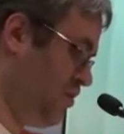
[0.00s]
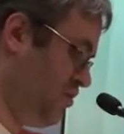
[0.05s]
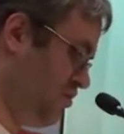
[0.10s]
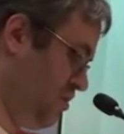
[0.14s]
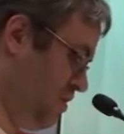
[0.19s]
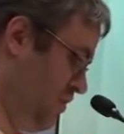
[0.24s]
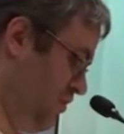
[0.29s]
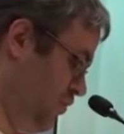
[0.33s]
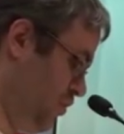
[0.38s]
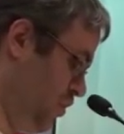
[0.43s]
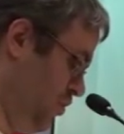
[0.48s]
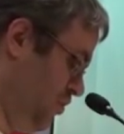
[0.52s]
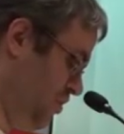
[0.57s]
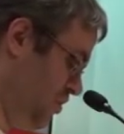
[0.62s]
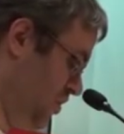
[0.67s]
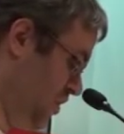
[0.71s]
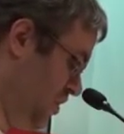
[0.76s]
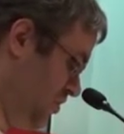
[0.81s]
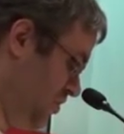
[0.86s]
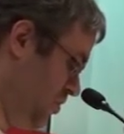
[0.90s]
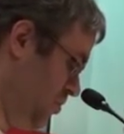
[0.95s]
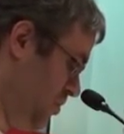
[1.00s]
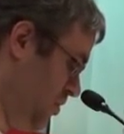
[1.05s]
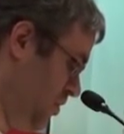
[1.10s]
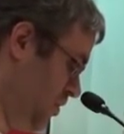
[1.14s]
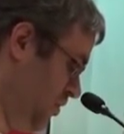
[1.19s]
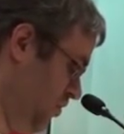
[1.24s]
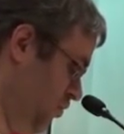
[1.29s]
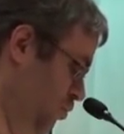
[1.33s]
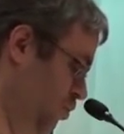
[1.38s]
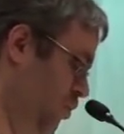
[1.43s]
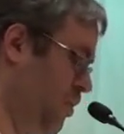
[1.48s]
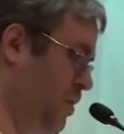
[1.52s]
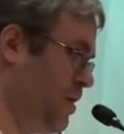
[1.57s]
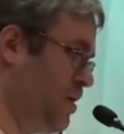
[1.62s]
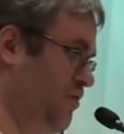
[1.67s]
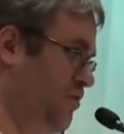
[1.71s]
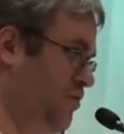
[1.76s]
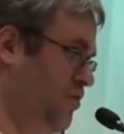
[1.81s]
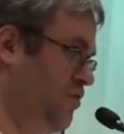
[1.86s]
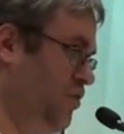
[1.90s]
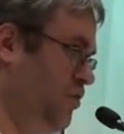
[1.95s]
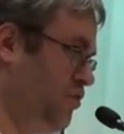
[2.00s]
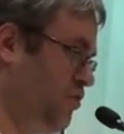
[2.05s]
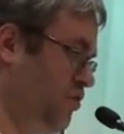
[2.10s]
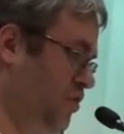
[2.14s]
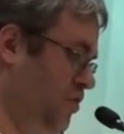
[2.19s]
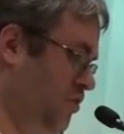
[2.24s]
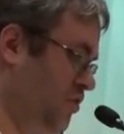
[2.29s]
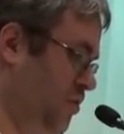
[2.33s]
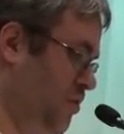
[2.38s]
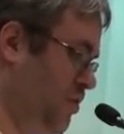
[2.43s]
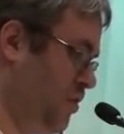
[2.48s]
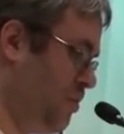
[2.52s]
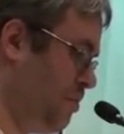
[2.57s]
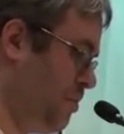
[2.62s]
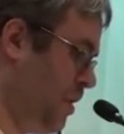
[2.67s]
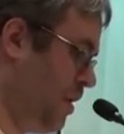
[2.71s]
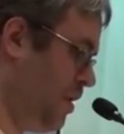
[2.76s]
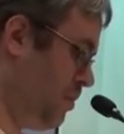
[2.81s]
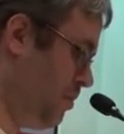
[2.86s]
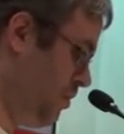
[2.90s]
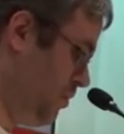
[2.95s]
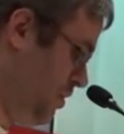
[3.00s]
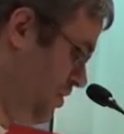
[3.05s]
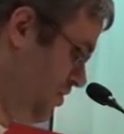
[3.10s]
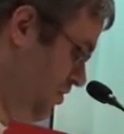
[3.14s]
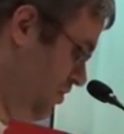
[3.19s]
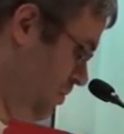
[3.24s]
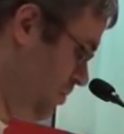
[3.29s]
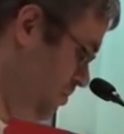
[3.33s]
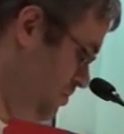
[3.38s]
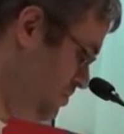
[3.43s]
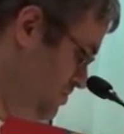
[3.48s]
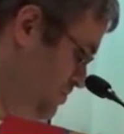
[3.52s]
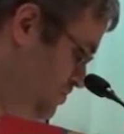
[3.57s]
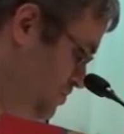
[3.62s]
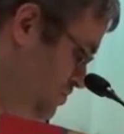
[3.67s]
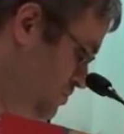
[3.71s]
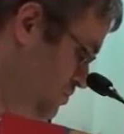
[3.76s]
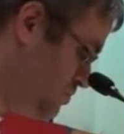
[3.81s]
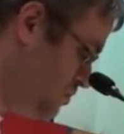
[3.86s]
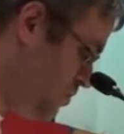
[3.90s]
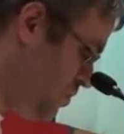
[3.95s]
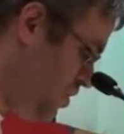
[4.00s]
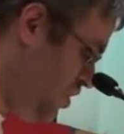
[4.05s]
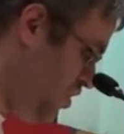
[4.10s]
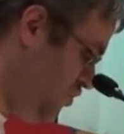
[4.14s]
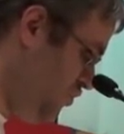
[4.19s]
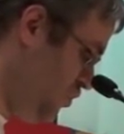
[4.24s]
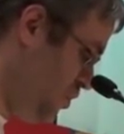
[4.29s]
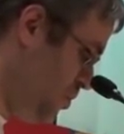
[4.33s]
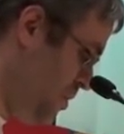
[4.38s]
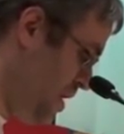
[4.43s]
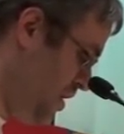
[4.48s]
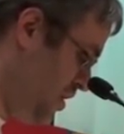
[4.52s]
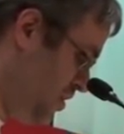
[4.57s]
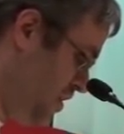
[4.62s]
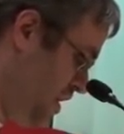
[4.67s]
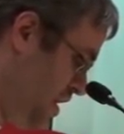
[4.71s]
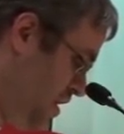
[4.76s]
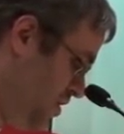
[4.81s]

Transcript: version of Rosa Luxemburg's warning of socialism or barbarism. For Michael